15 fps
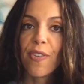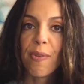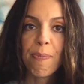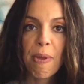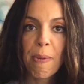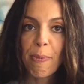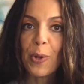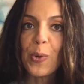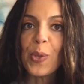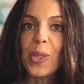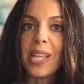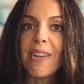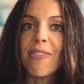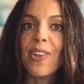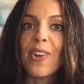for the people who
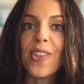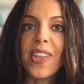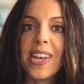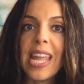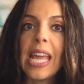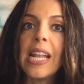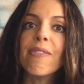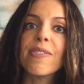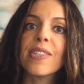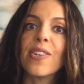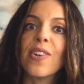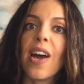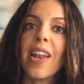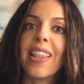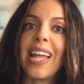live there, the natives,
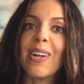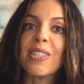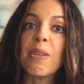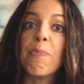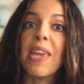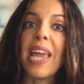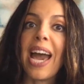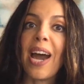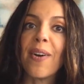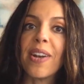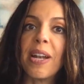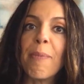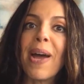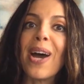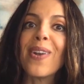they're not allowed to be out
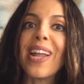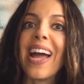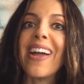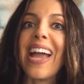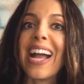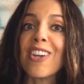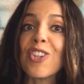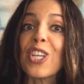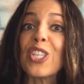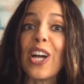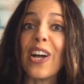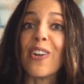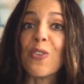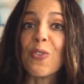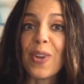and about. I actually
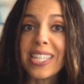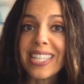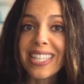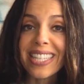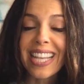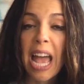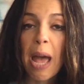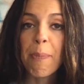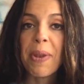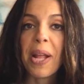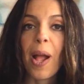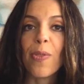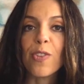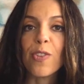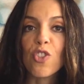saw arrests
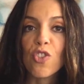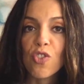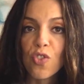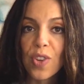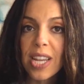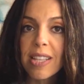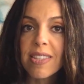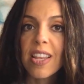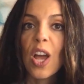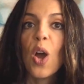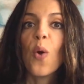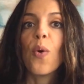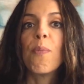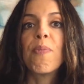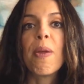happening on the streets
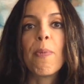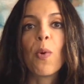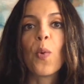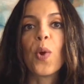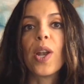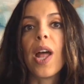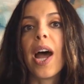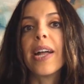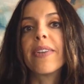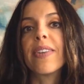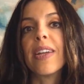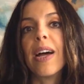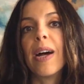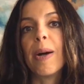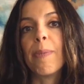when people were
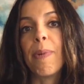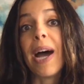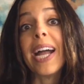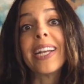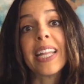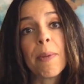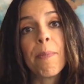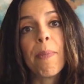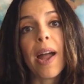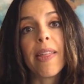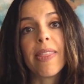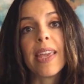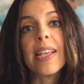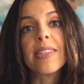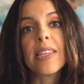not abiding
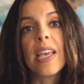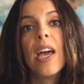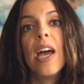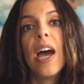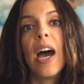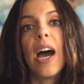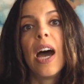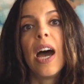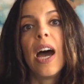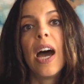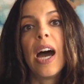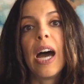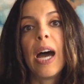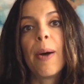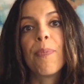by the
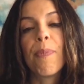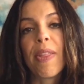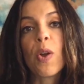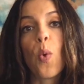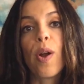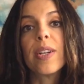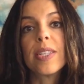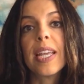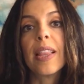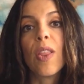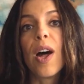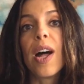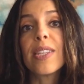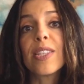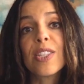
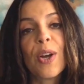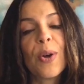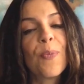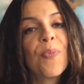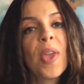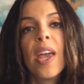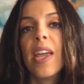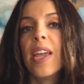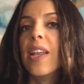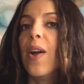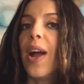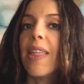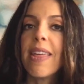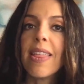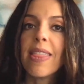quarantine laws. So
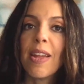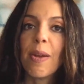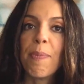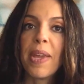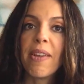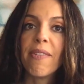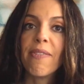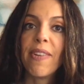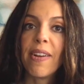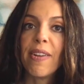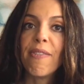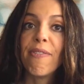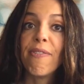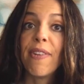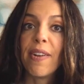No, I think they're being
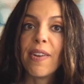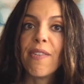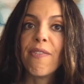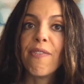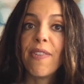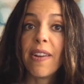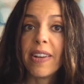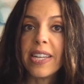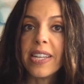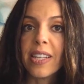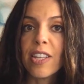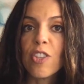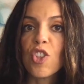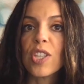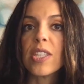very, very, very
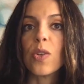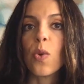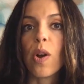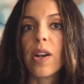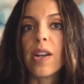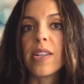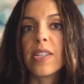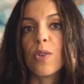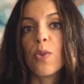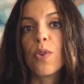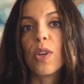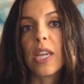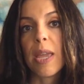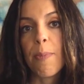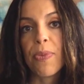diligent in order
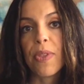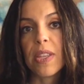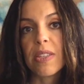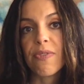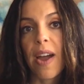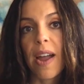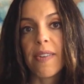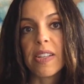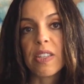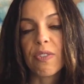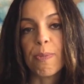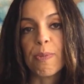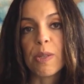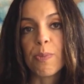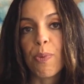to keep this
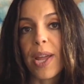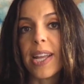virus from